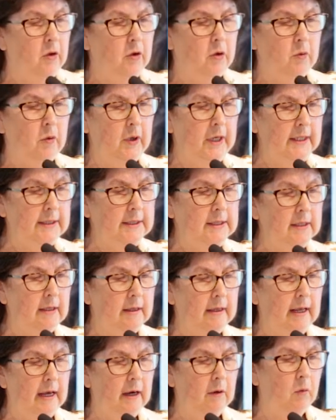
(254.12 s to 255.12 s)
The
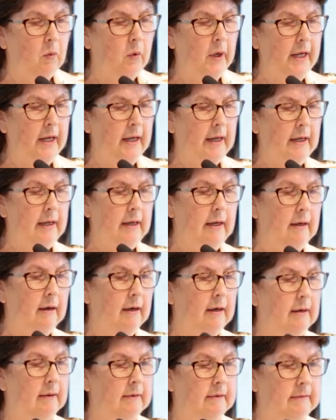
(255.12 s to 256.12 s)
reason that we
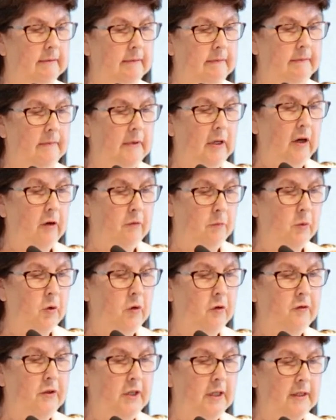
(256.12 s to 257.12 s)
have
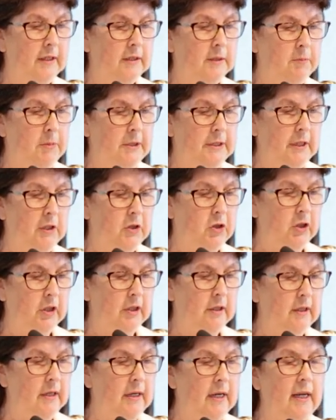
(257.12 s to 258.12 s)
moved to this
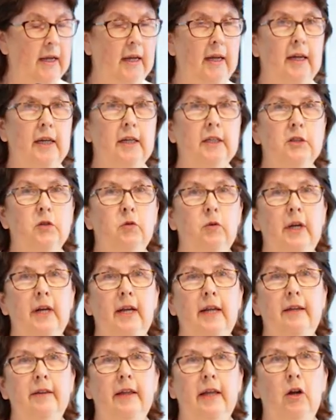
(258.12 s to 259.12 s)
position is
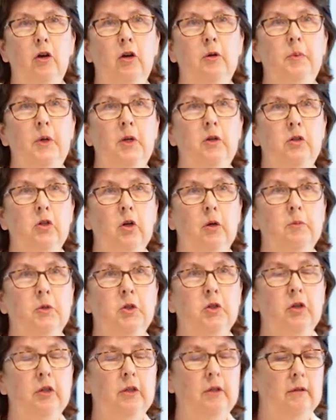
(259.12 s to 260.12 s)
really that open
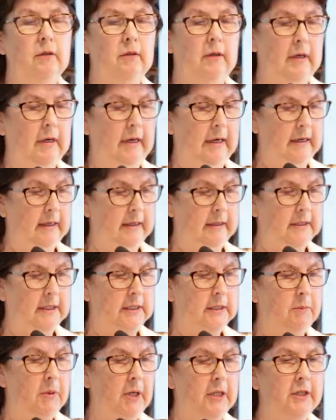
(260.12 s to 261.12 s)
adoption
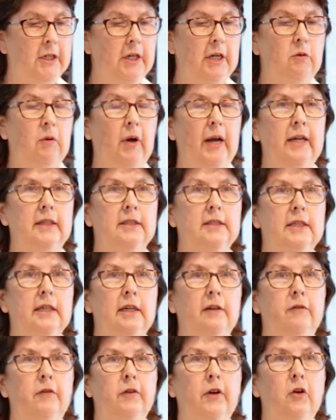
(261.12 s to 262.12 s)
stability rates
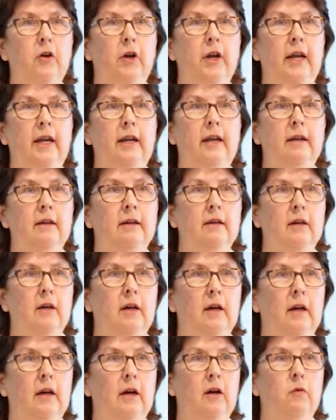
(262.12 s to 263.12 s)
are
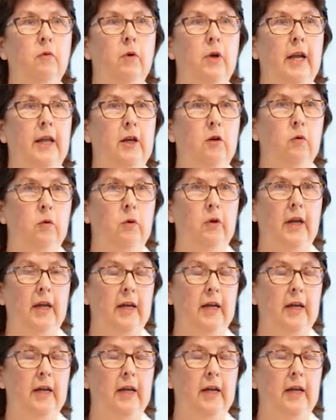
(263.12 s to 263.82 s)
really good.